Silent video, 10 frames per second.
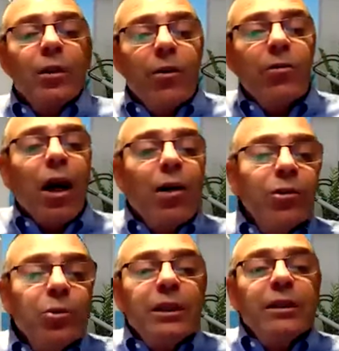
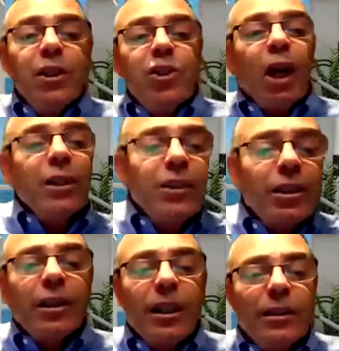around with each
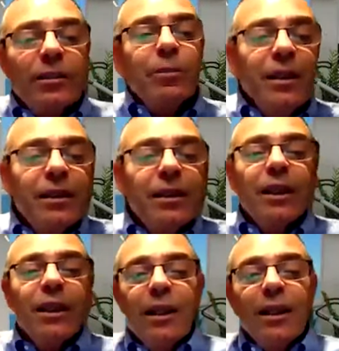other and be
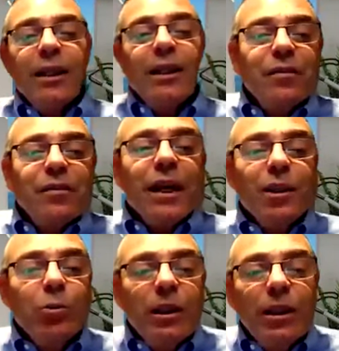a
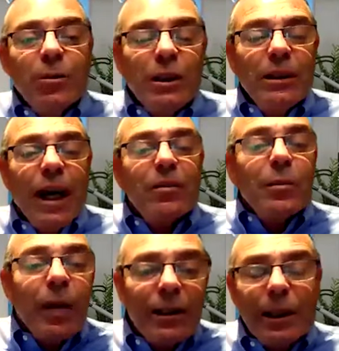friend with
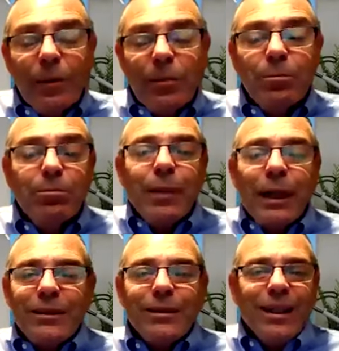everybody.
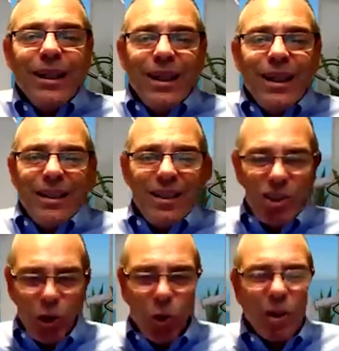But
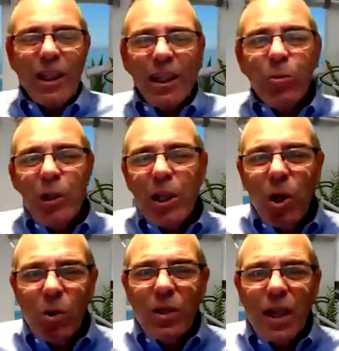historically, we
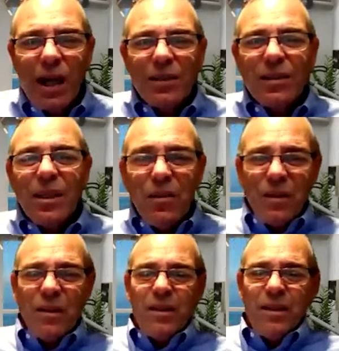know that
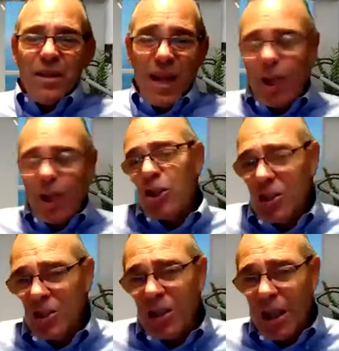even
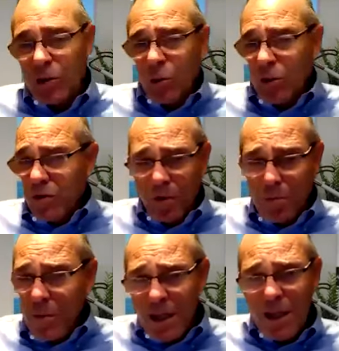nations that were for
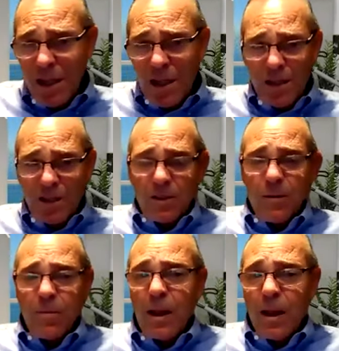many years
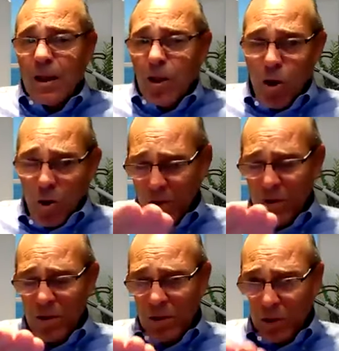
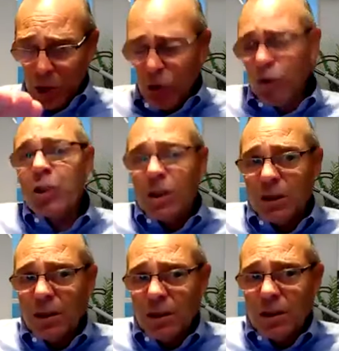
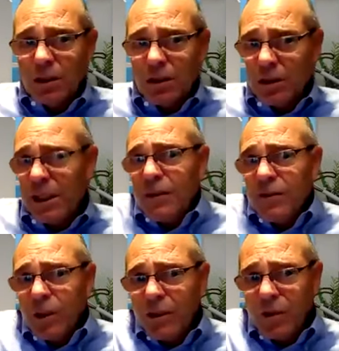neutral, okay,
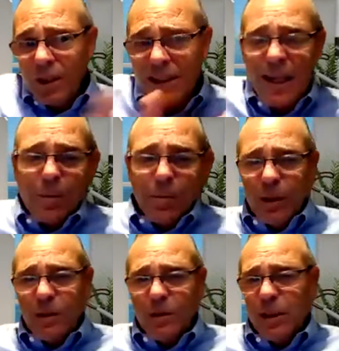take for
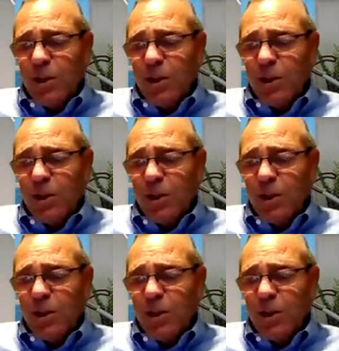example